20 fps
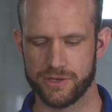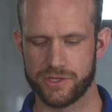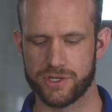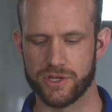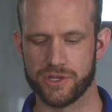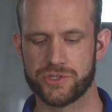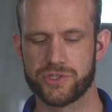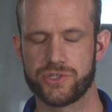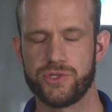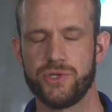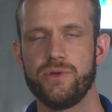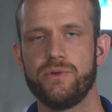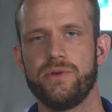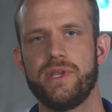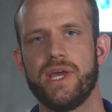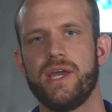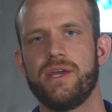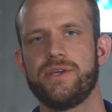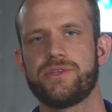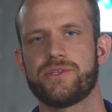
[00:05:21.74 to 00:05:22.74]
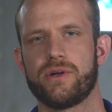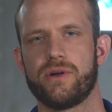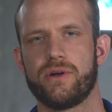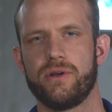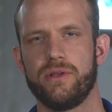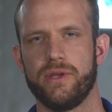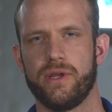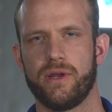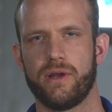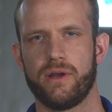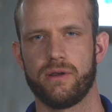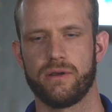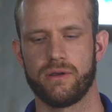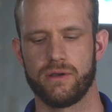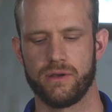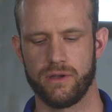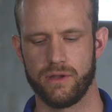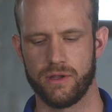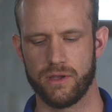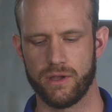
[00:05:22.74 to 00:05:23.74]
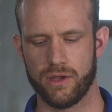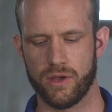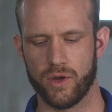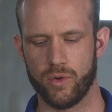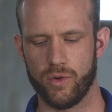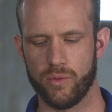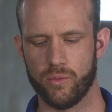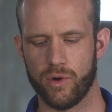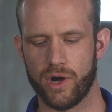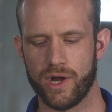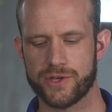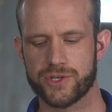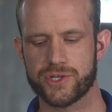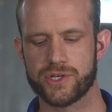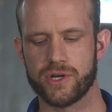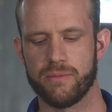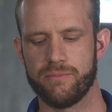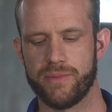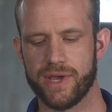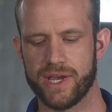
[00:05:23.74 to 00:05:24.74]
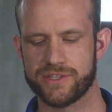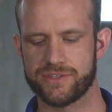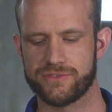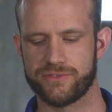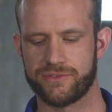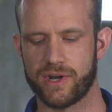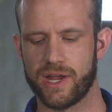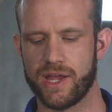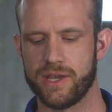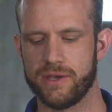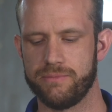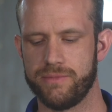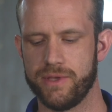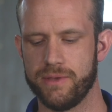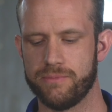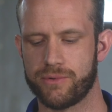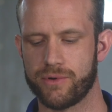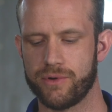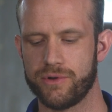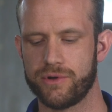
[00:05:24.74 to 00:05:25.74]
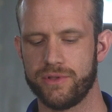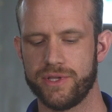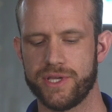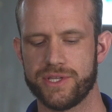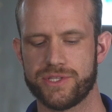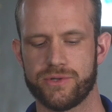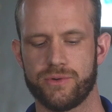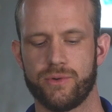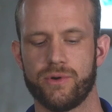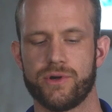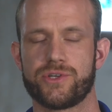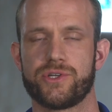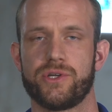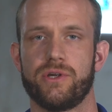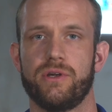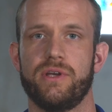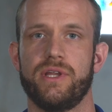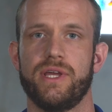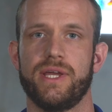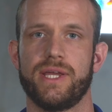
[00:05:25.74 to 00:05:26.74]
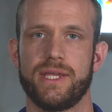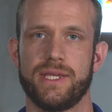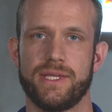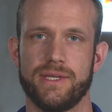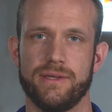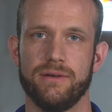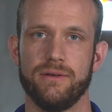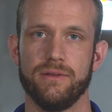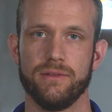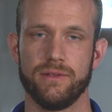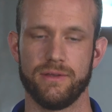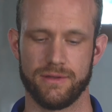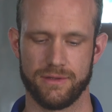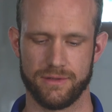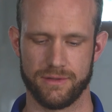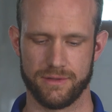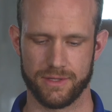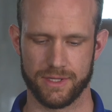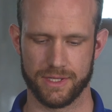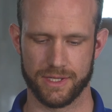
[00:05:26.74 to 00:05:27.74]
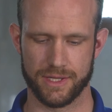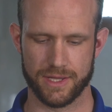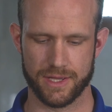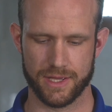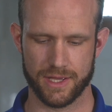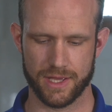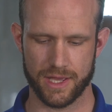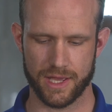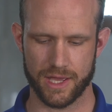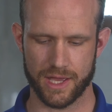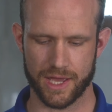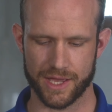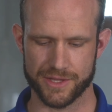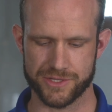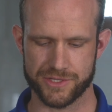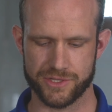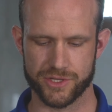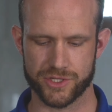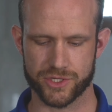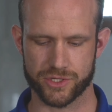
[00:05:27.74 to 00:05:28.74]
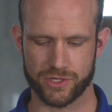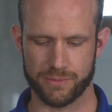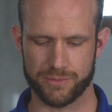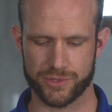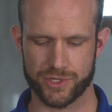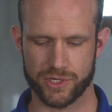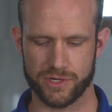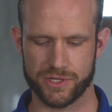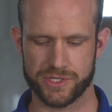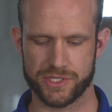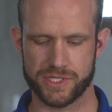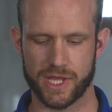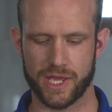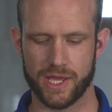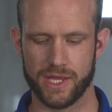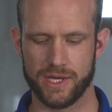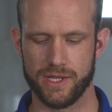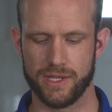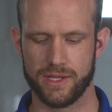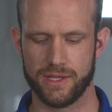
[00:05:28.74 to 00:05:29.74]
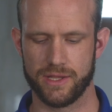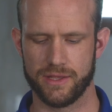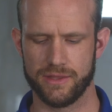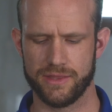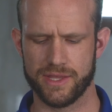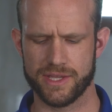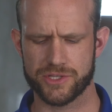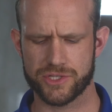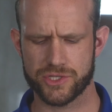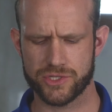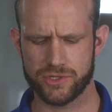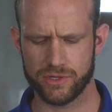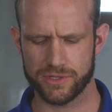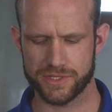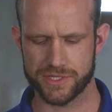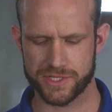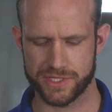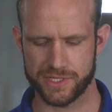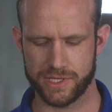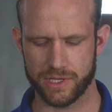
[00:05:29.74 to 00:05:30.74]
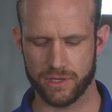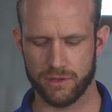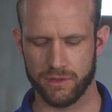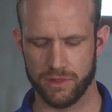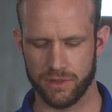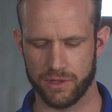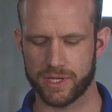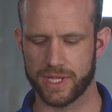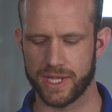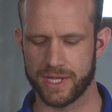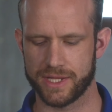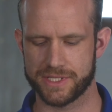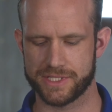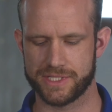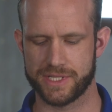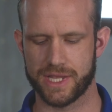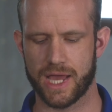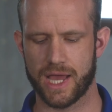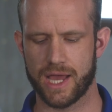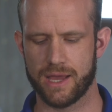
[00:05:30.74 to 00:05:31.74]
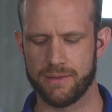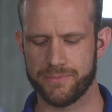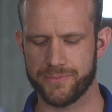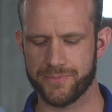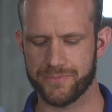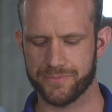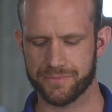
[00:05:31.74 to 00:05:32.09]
Just two days earlier, we watched our best friend be brutally tortured and killed. As the scripture said, they stood still looking sad.